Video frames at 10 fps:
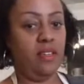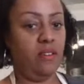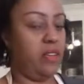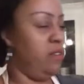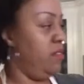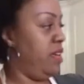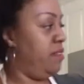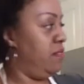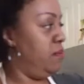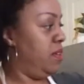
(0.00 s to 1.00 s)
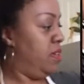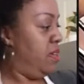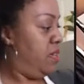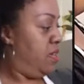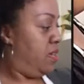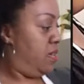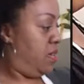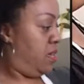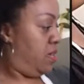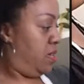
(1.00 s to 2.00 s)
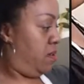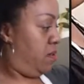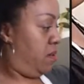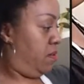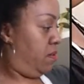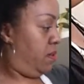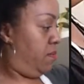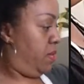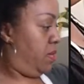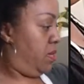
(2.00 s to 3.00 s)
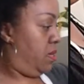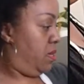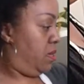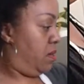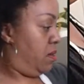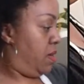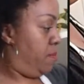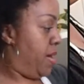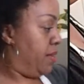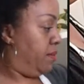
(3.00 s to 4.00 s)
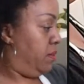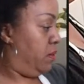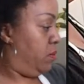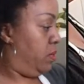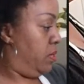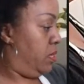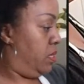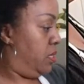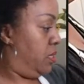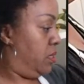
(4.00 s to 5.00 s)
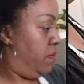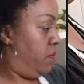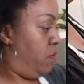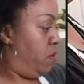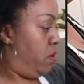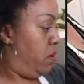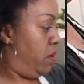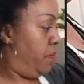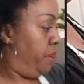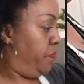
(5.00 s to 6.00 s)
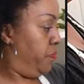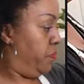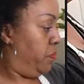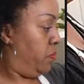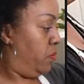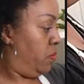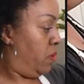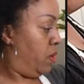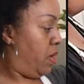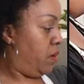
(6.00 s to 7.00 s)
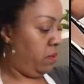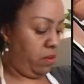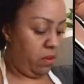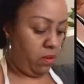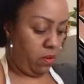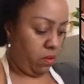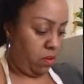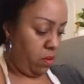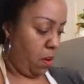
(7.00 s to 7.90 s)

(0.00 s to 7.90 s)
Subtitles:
Okay, you can't see me. You can see me. Okay, max liquid is 64 ounces.